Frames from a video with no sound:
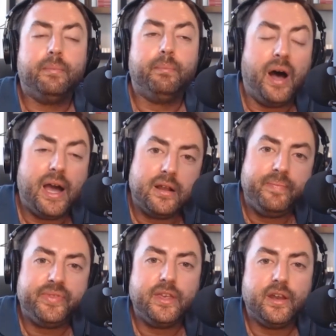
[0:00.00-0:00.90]
But,
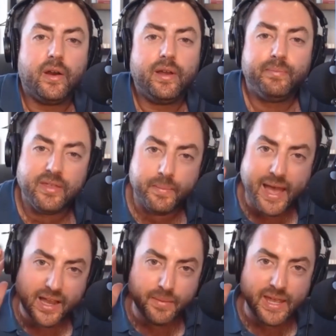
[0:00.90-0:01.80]
you know, in the
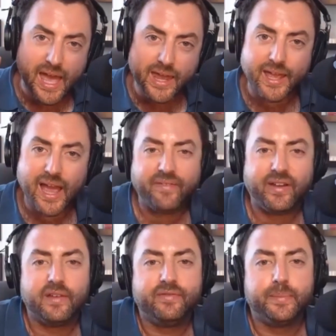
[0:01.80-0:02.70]
back of my head, I have
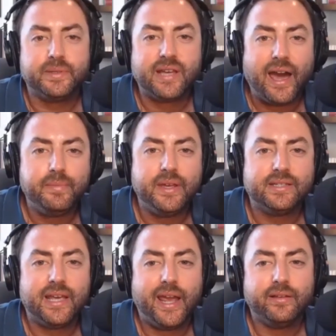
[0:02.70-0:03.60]
like the flip side of me
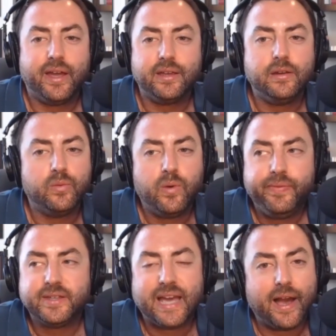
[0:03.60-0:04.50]
saying like, you know, would
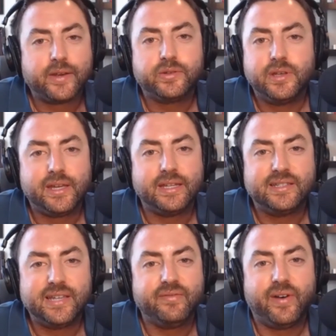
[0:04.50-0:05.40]
this actually like
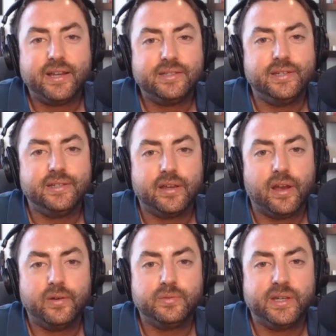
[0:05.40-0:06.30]
incentivize these
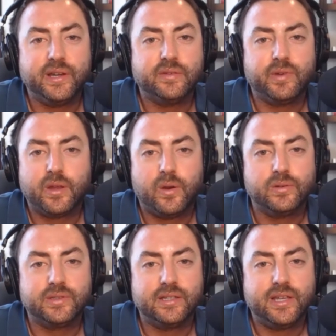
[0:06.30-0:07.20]
sickos because of like the
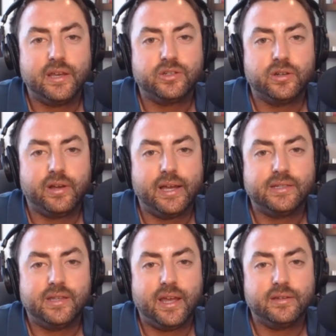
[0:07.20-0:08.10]
whole
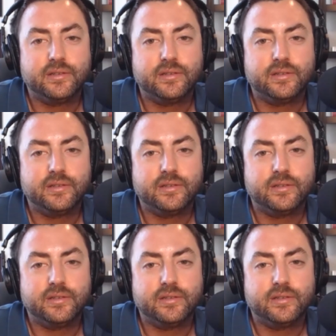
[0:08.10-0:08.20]
sensationalized thing?